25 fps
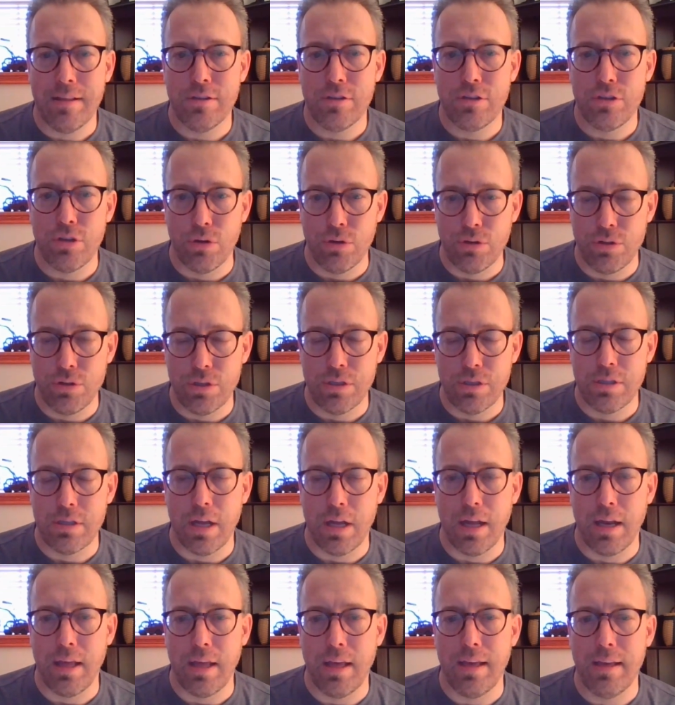and social
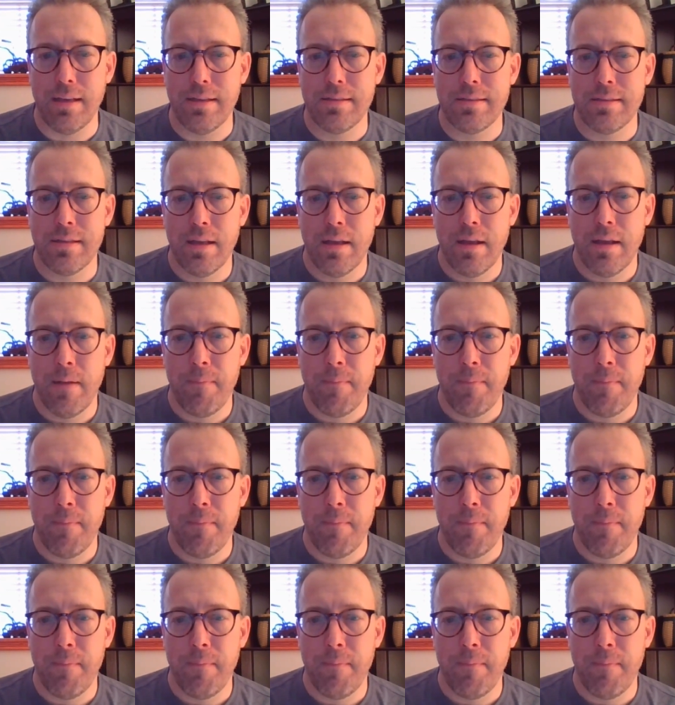studies.